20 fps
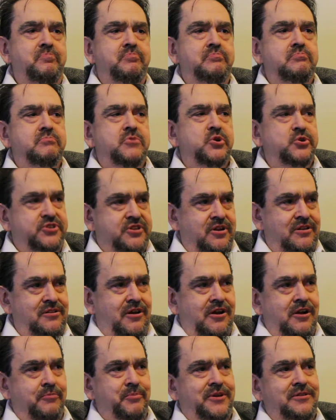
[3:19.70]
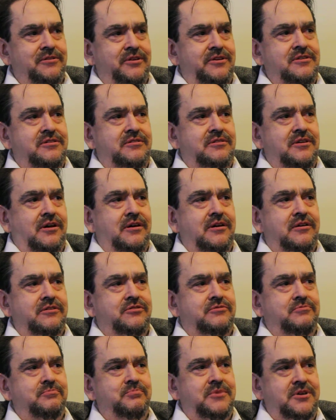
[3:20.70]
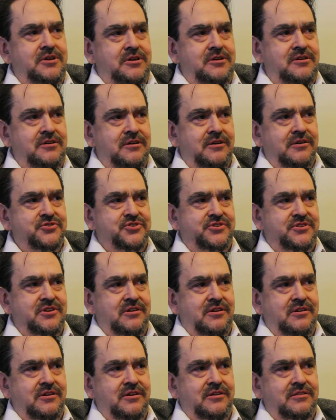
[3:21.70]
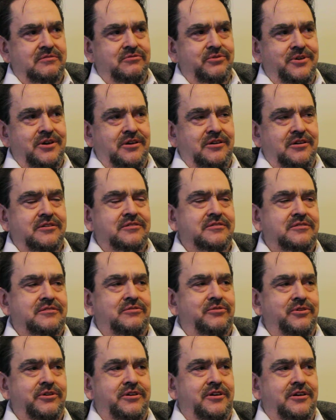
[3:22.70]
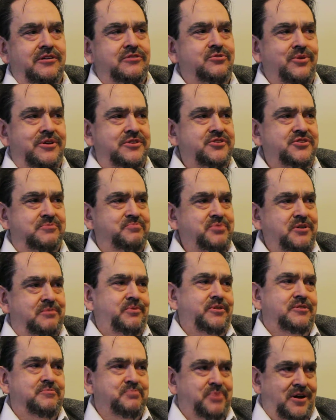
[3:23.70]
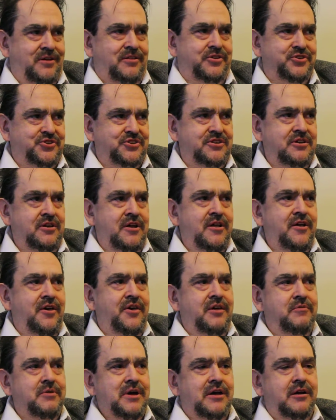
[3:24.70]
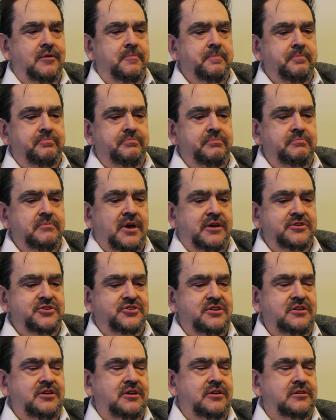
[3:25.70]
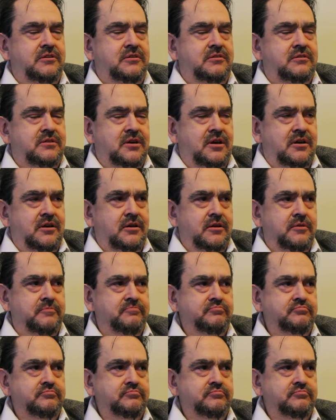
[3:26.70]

Most alarmingly, to me, as looking at trends in public policy, I see there's